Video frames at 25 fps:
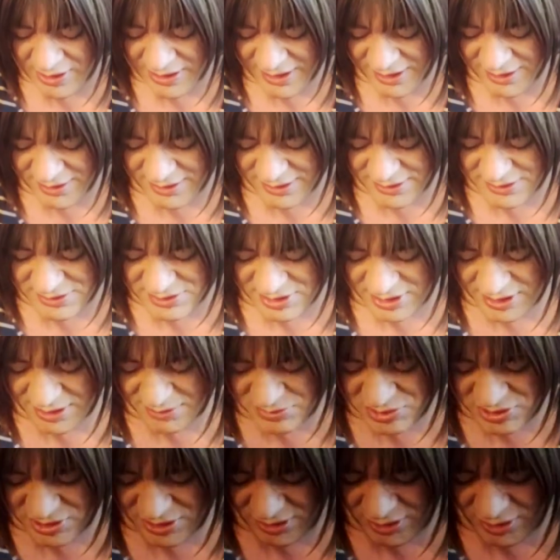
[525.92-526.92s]
out in
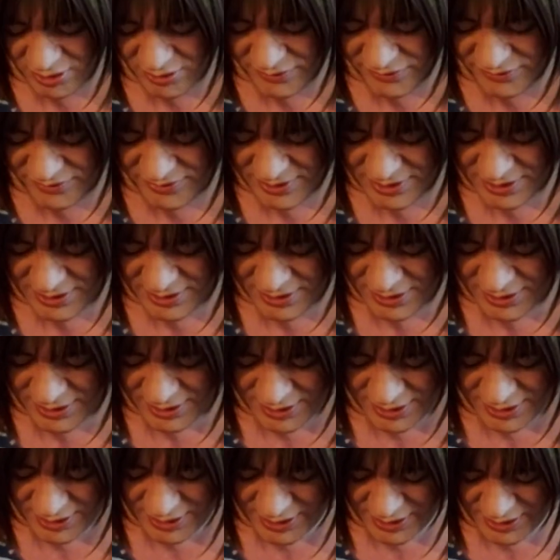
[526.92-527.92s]
terms of
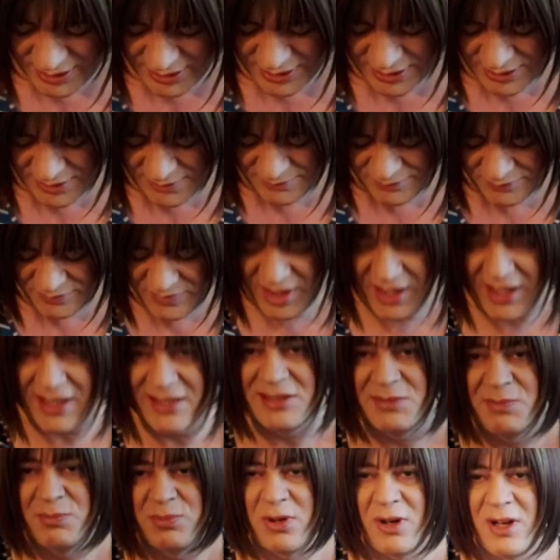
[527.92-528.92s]

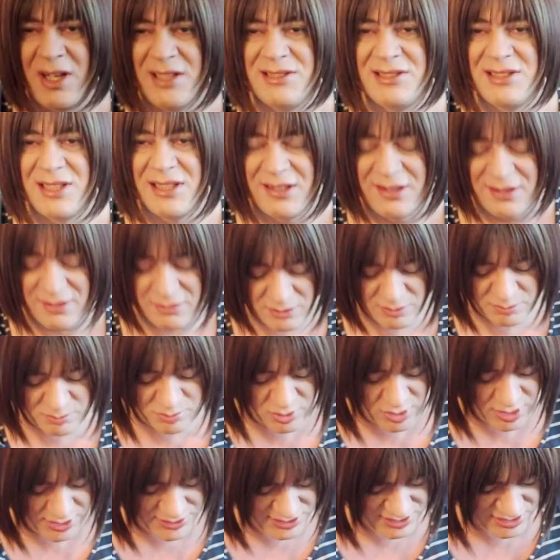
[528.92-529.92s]
its pricing. The
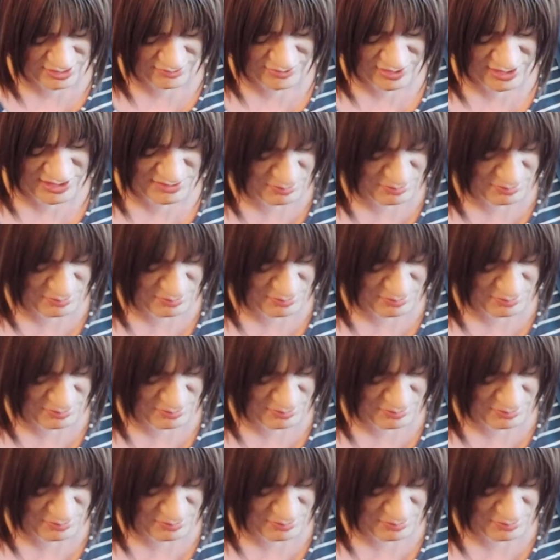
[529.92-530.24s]
prices of these